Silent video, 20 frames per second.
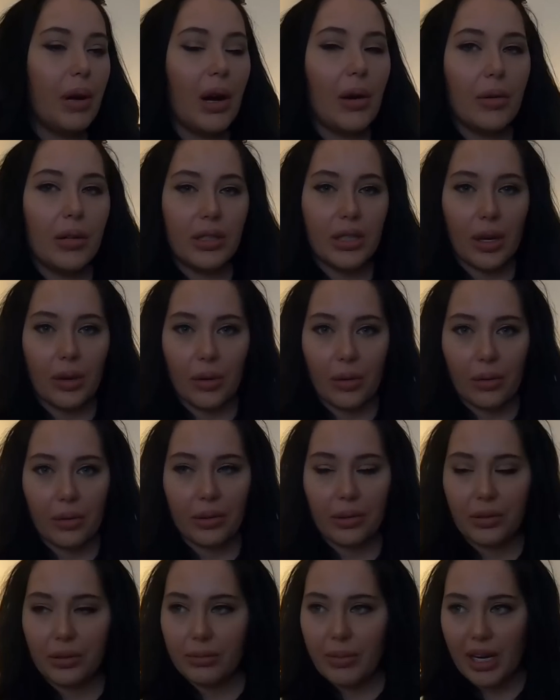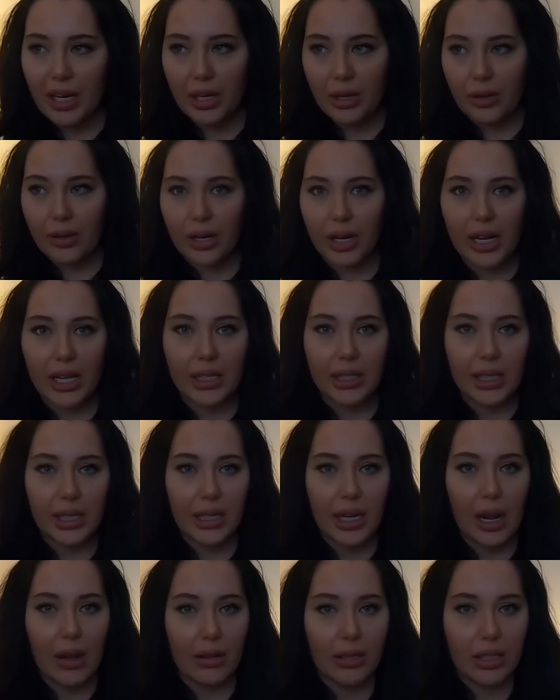poked a hole through my uterus
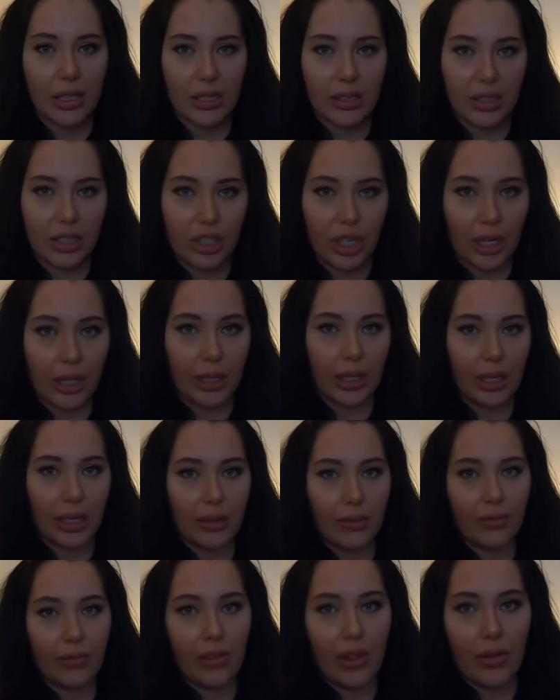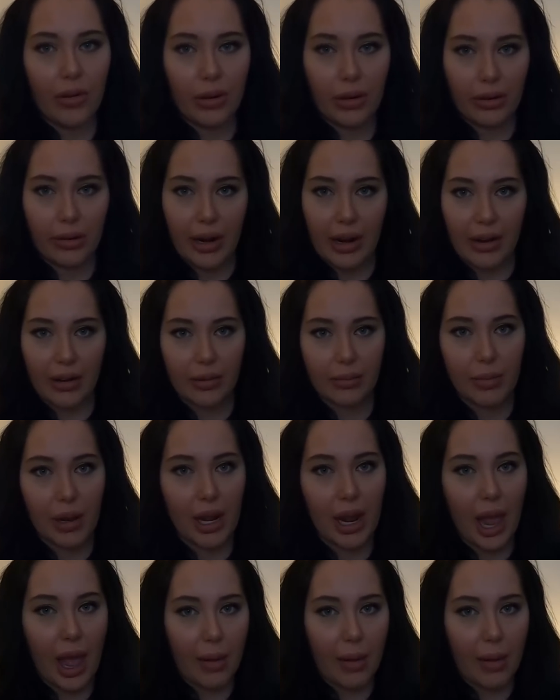and now it's just chilling and floating around in my